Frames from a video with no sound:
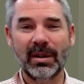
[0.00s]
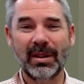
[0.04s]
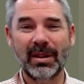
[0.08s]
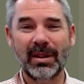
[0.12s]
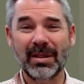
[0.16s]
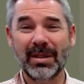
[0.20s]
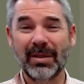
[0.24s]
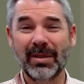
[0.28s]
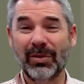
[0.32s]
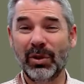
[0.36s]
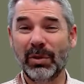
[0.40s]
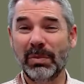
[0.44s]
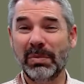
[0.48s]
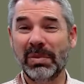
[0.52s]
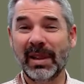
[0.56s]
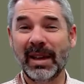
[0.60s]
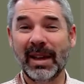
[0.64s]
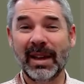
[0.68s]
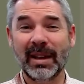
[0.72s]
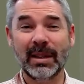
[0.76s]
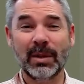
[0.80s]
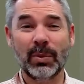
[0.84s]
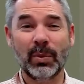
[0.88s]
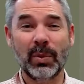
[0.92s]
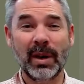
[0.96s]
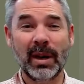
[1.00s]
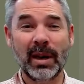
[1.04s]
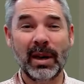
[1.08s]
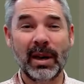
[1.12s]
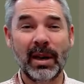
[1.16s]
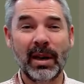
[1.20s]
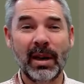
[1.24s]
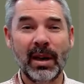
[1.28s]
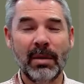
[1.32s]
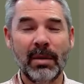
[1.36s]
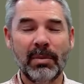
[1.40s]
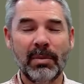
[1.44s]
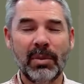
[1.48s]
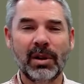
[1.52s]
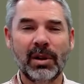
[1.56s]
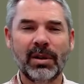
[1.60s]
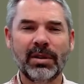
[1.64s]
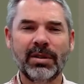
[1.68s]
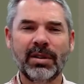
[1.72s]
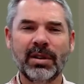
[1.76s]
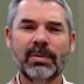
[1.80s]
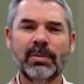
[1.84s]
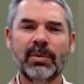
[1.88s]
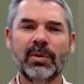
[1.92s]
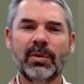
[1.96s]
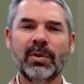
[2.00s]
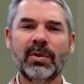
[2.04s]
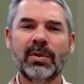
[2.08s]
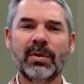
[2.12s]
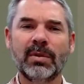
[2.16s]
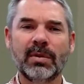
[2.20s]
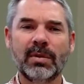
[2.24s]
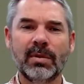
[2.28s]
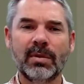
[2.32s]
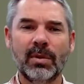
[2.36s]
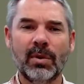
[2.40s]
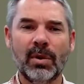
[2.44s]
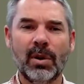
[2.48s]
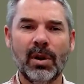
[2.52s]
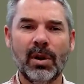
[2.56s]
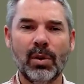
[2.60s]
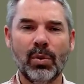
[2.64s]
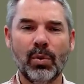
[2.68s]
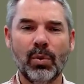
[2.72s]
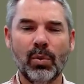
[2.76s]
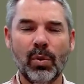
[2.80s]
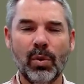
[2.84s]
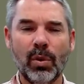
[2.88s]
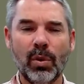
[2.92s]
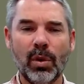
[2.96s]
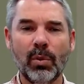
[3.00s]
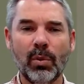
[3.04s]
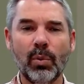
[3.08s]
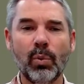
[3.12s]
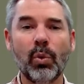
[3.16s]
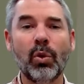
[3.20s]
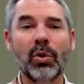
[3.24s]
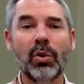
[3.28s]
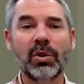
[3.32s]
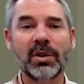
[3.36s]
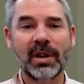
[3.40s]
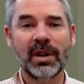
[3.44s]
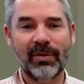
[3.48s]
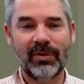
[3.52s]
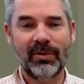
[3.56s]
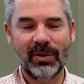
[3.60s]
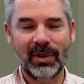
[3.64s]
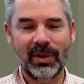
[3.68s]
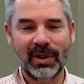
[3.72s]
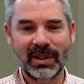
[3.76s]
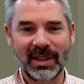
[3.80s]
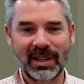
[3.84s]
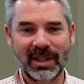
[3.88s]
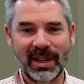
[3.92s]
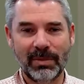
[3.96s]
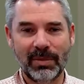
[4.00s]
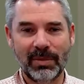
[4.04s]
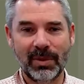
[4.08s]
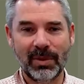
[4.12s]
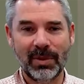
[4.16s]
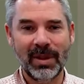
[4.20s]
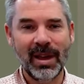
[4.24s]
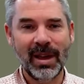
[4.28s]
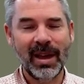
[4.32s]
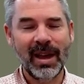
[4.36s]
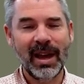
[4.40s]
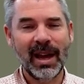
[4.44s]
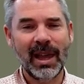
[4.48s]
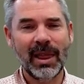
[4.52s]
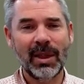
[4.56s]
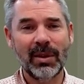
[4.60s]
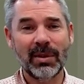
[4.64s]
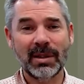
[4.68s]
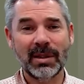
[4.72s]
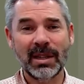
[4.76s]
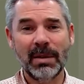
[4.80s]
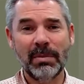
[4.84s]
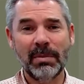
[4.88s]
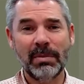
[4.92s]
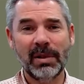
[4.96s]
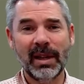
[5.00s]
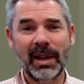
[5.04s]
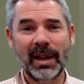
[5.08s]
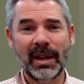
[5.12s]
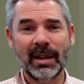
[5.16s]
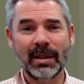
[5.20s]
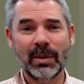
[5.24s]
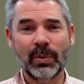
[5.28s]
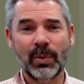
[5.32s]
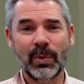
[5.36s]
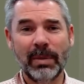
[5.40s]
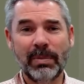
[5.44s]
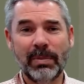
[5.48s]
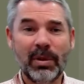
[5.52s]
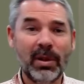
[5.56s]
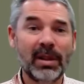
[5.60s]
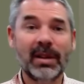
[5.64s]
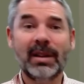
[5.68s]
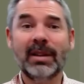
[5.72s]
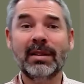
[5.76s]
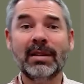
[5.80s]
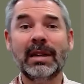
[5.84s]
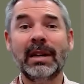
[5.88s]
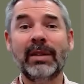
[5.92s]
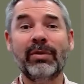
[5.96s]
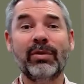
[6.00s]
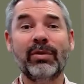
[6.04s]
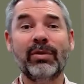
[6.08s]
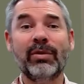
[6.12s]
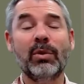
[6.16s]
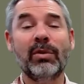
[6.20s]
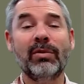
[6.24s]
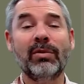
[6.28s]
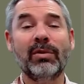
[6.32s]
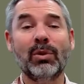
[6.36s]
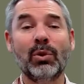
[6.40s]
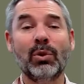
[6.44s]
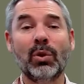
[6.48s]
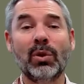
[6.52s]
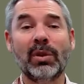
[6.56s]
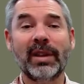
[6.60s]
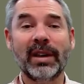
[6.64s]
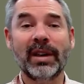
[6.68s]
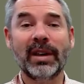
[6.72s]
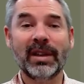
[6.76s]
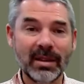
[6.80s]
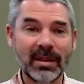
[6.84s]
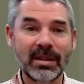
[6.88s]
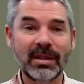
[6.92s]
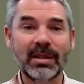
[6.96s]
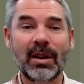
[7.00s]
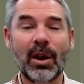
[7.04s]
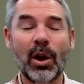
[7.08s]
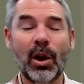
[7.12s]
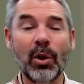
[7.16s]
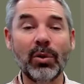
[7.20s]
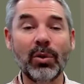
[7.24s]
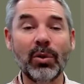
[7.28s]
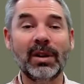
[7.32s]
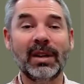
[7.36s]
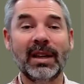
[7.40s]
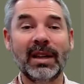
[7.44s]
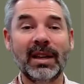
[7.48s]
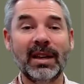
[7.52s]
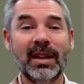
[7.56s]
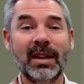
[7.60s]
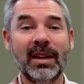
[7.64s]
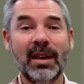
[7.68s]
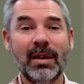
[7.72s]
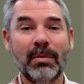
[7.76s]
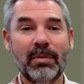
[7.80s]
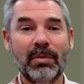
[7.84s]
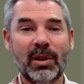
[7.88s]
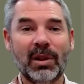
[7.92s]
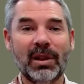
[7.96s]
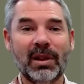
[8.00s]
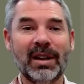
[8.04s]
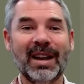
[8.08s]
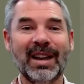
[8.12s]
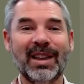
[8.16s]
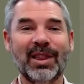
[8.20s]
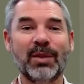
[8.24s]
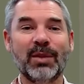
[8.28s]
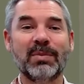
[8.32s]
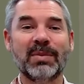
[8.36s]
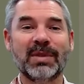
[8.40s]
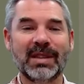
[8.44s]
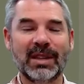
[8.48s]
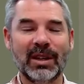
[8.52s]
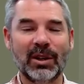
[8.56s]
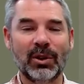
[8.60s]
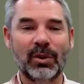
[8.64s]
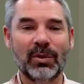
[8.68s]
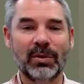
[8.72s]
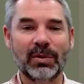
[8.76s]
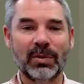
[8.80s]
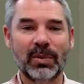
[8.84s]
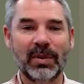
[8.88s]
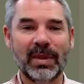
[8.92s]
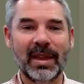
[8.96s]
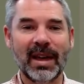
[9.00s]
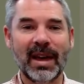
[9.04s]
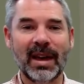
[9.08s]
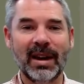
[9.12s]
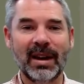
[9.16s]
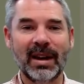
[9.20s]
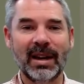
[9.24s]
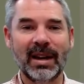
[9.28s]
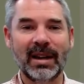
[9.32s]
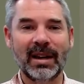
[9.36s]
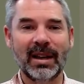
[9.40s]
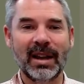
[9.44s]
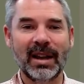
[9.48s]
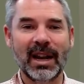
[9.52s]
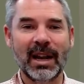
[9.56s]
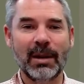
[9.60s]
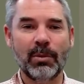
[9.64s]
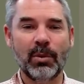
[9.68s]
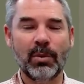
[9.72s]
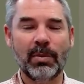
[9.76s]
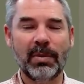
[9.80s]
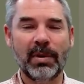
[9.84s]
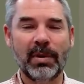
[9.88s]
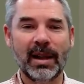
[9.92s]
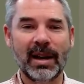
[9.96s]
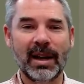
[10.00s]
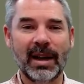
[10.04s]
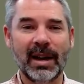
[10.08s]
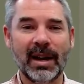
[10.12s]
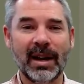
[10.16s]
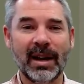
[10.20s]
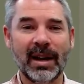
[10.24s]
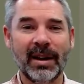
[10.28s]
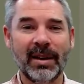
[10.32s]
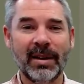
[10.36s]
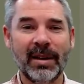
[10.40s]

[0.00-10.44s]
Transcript: And there's a few plants where pollen just moves on water, for example. And there are some plants where pollen doesn't even move at all; they just only pollinate themselves without needing an animal pollinator.